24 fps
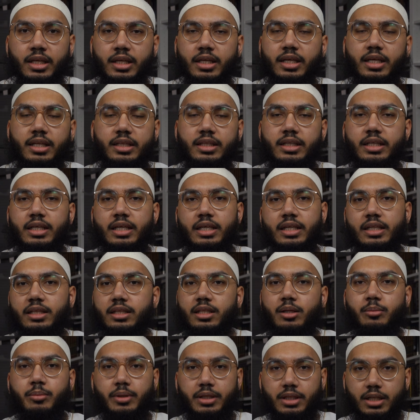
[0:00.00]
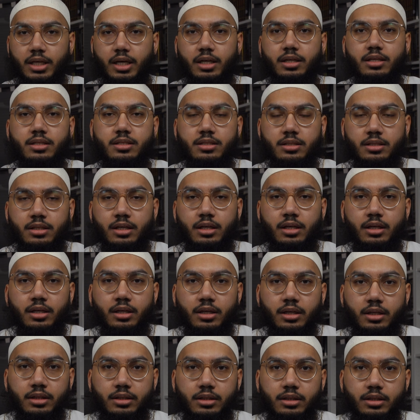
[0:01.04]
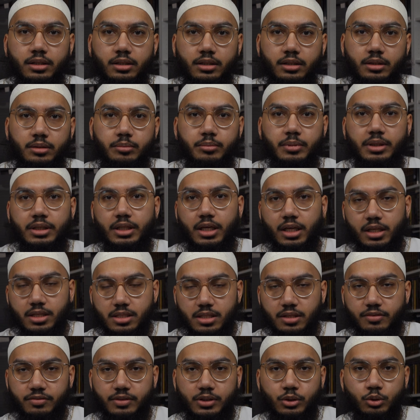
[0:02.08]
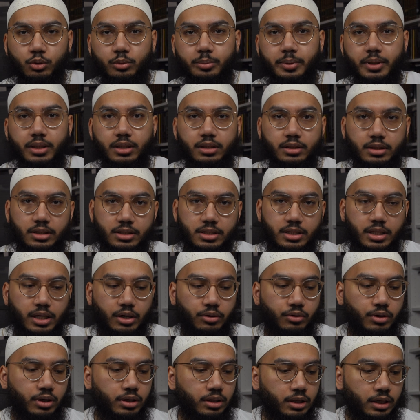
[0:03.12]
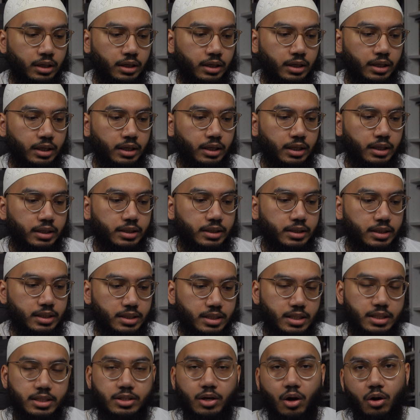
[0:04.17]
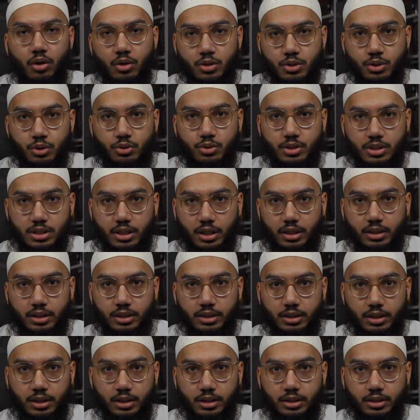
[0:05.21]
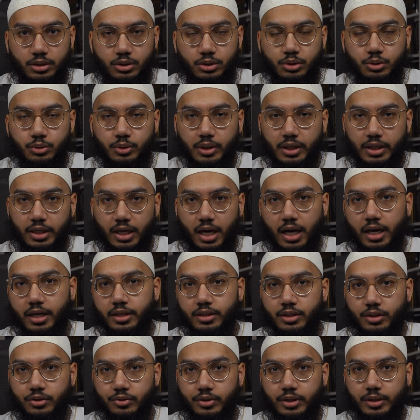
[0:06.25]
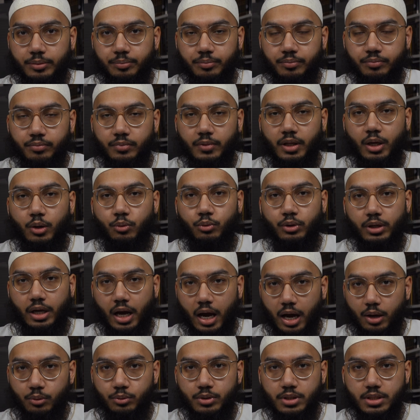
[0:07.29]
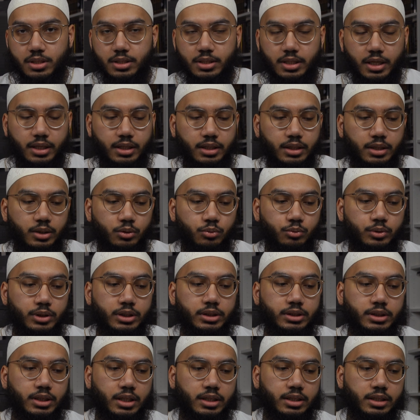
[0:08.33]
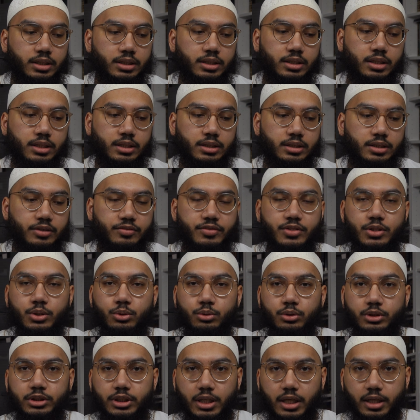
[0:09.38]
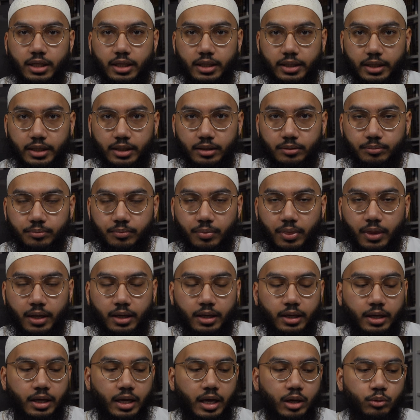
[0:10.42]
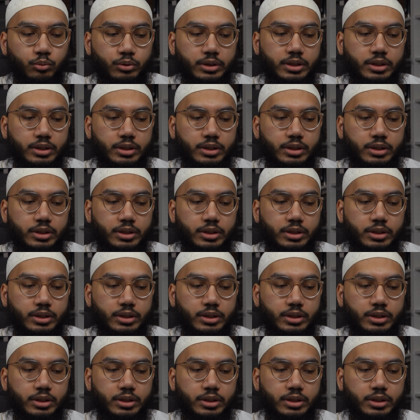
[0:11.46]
In the Hindi madaris, the madaris of Deoband, etc., this is also studied to a high degree. Now, when I was studying, we studied Tafsir al-Jalalain, and we